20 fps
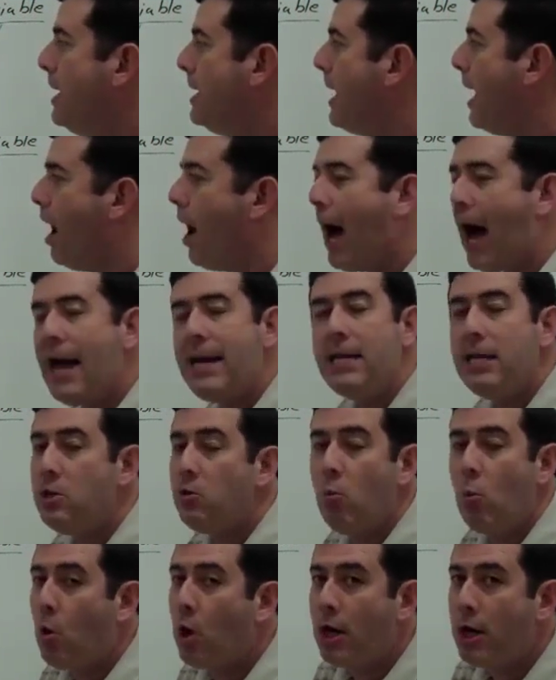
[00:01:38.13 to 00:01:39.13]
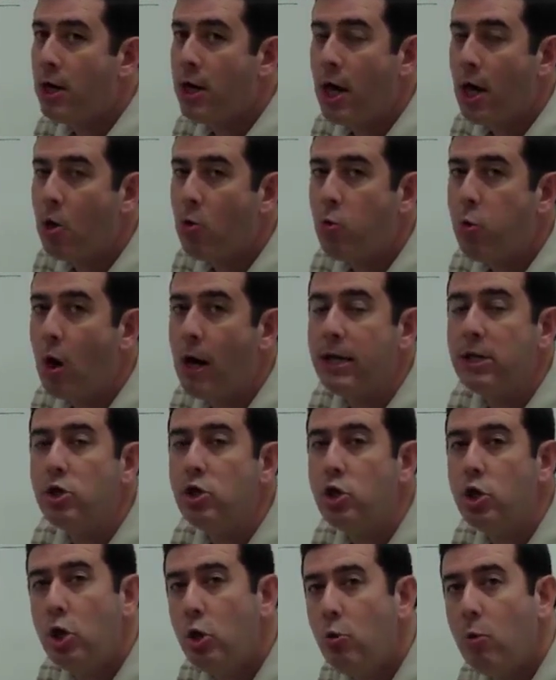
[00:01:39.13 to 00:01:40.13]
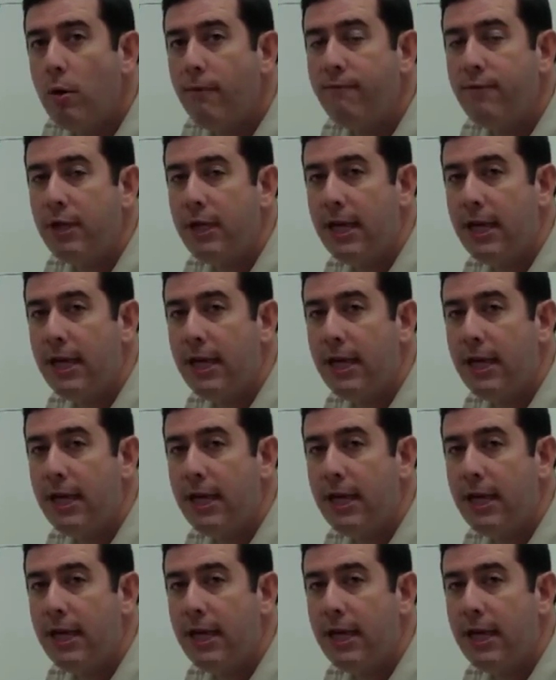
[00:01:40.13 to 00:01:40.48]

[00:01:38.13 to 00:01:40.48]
Now, I didn't want to know what two of